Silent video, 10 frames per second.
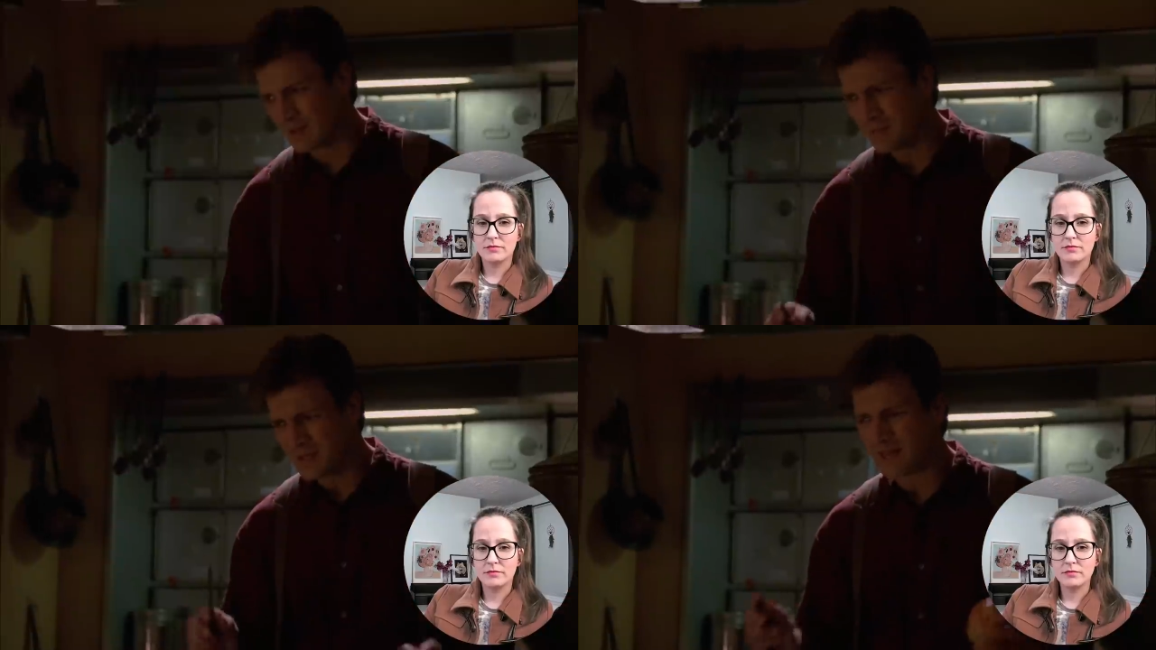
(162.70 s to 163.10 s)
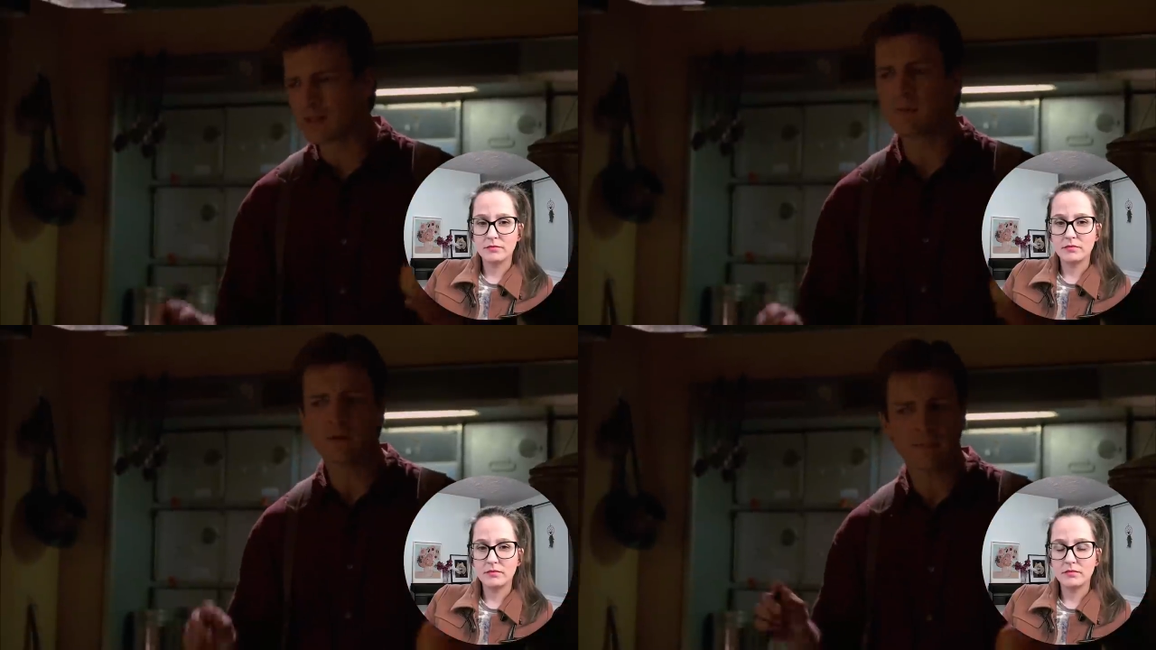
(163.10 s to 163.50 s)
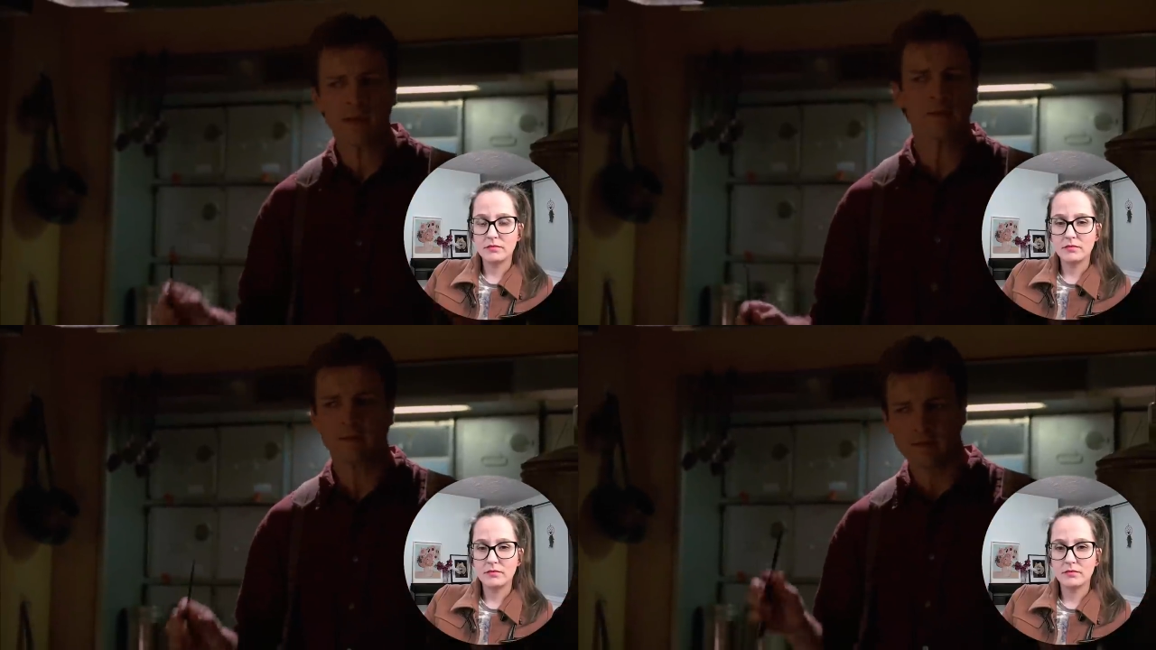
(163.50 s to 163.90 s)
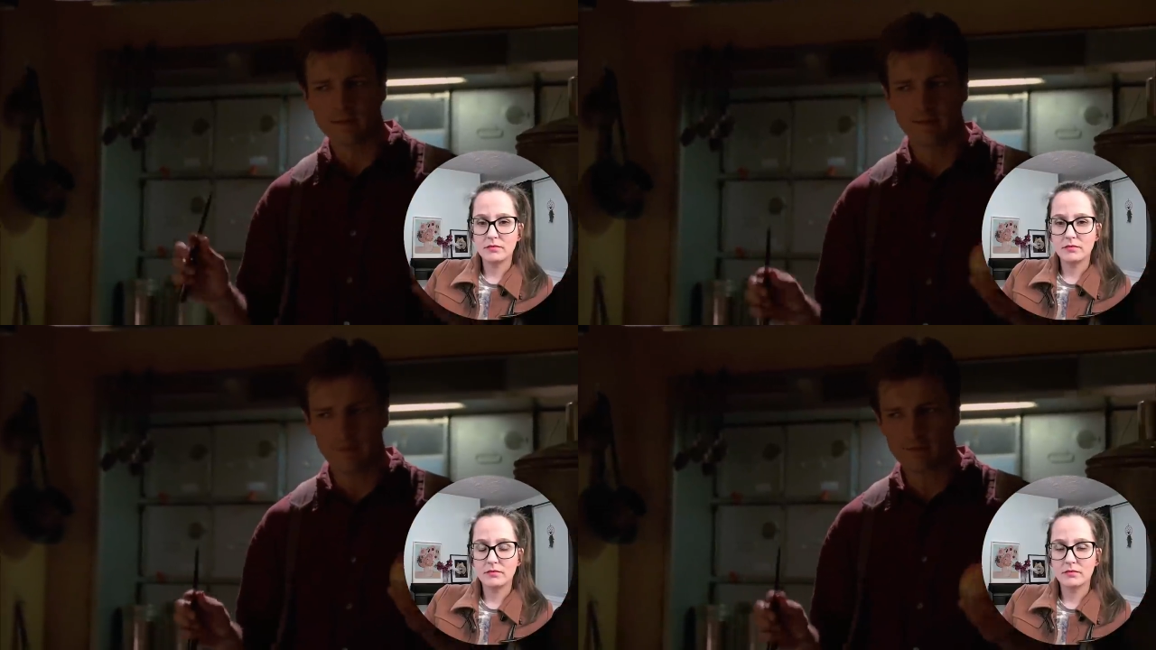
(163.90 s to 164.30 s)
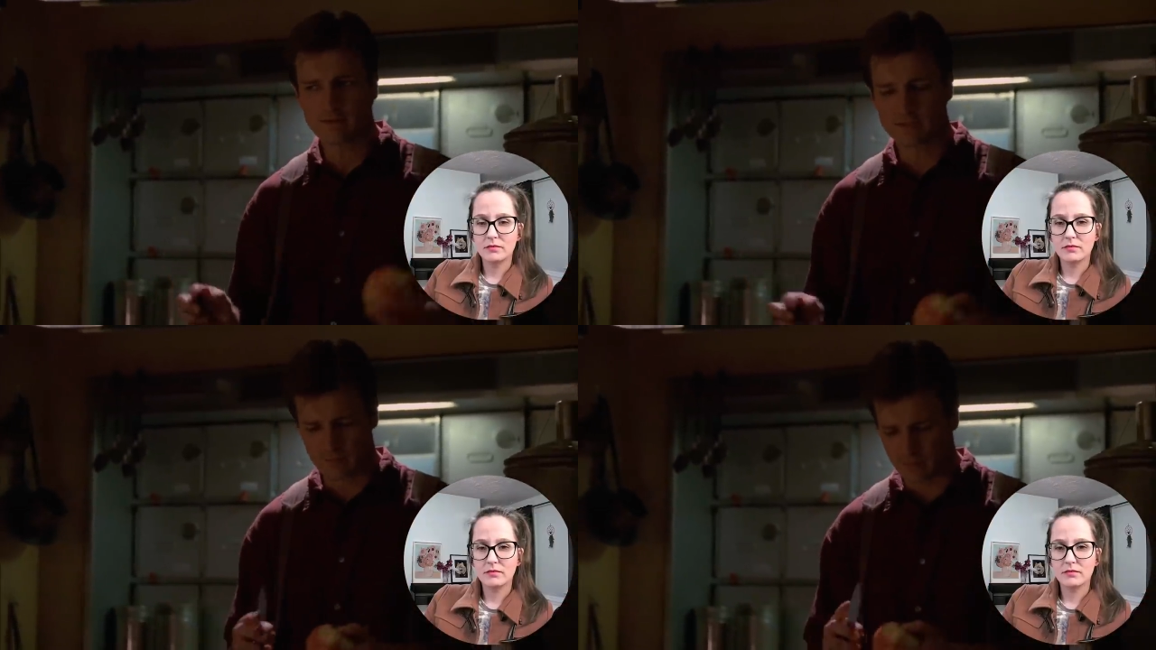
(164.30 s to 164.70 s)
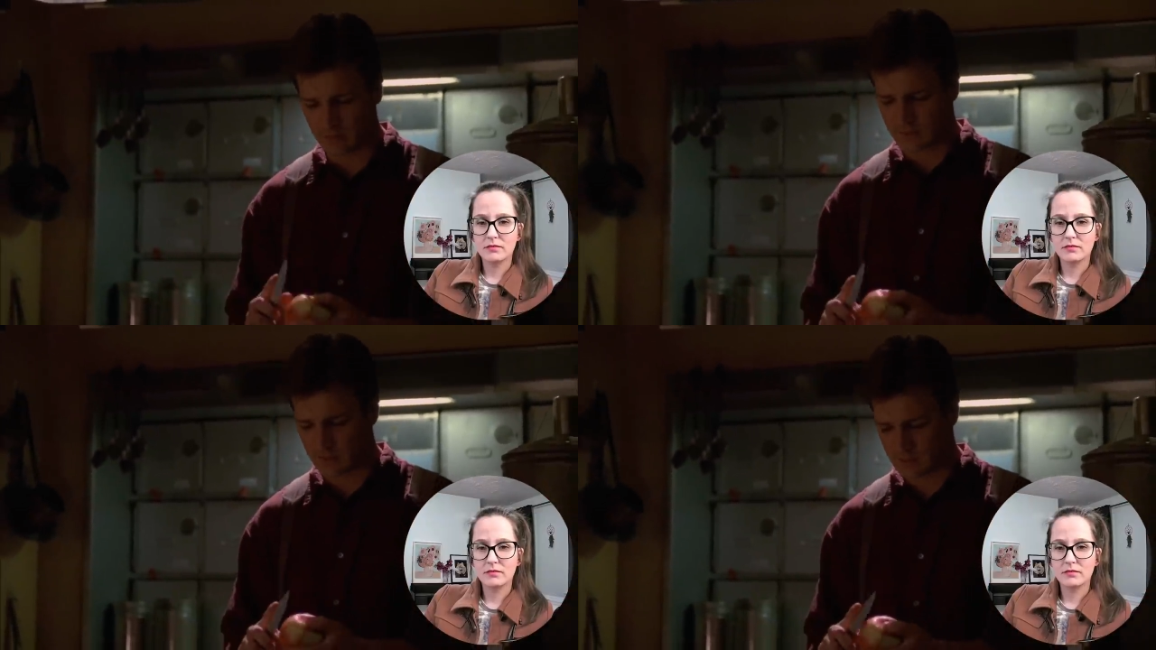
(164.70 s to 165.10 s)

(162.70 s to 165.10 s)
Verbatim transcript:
Speaker 1: Eliminating the middleman, never as simple as it